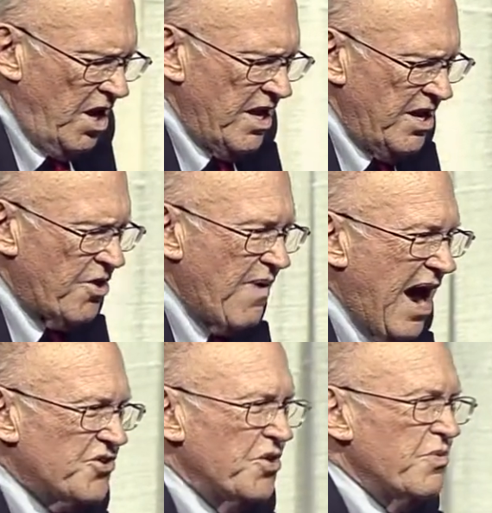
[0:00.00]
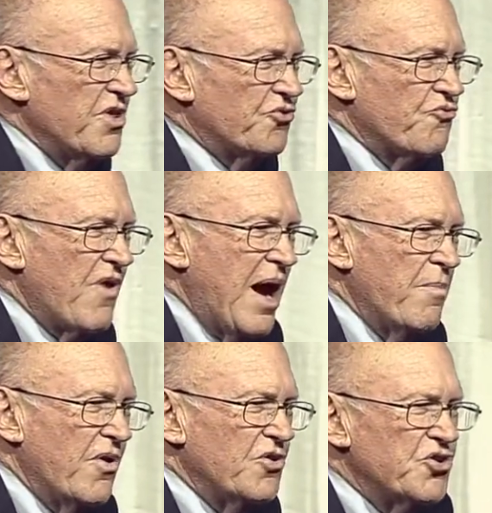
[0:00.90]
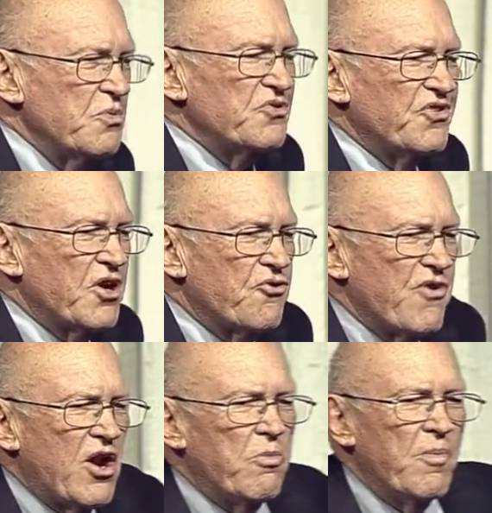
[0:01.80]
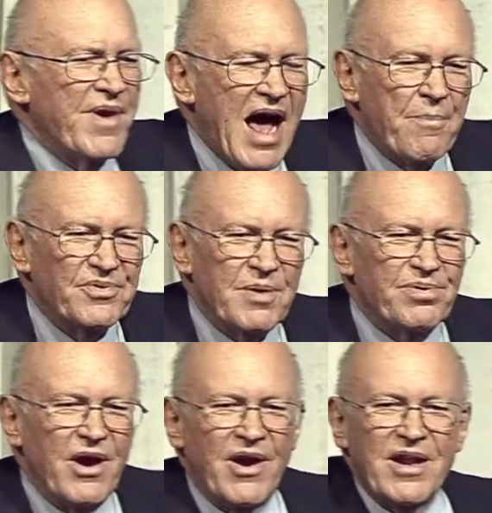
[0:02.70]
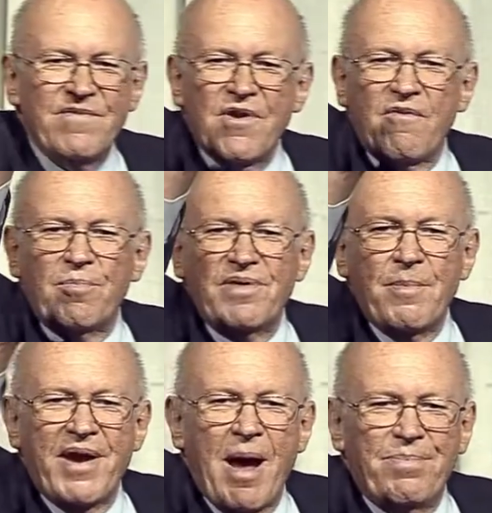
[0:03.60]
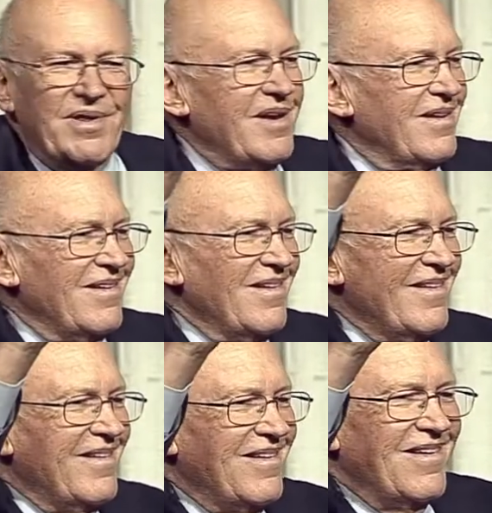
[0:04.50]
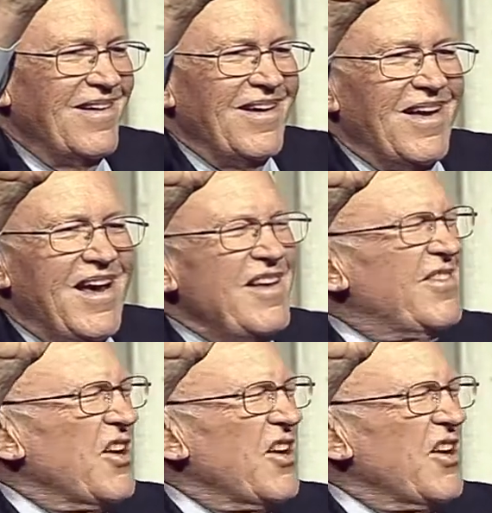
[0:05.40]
interaction with his grandmother. She was an incredible Monopoly player. Any of you ever play Monopoly? He said